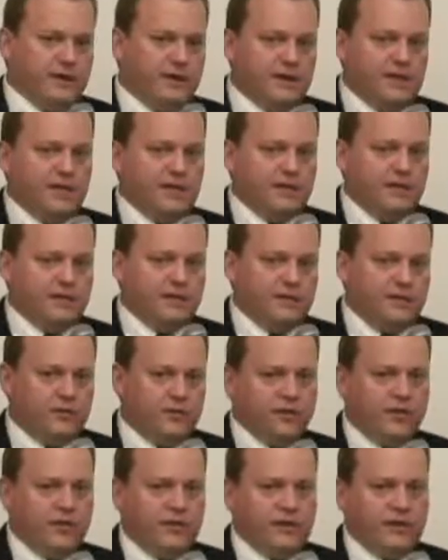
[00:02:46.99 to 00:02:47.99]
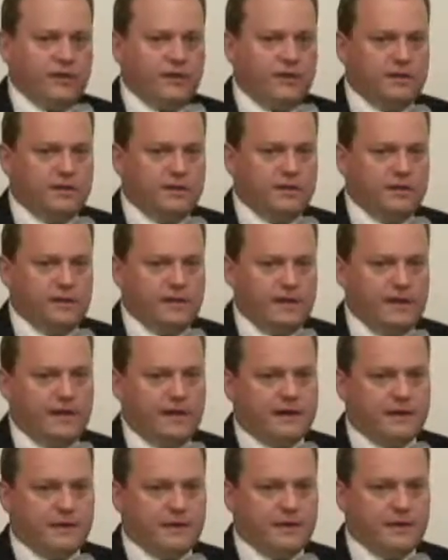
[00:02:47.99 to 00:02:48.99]
against a full-scale
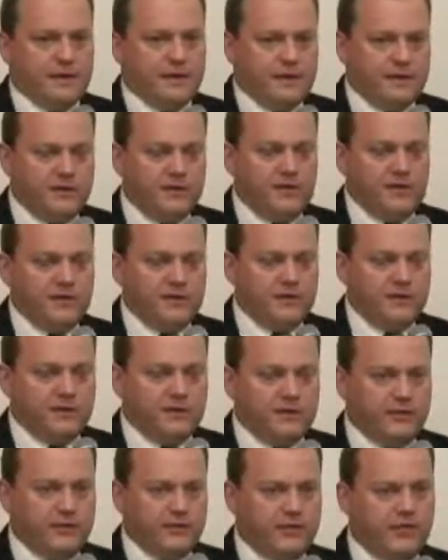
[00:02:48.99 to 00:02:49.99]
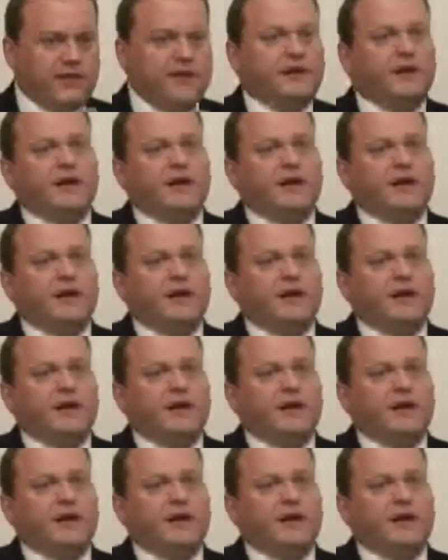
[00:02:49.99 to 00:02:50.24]
attack by the PRC?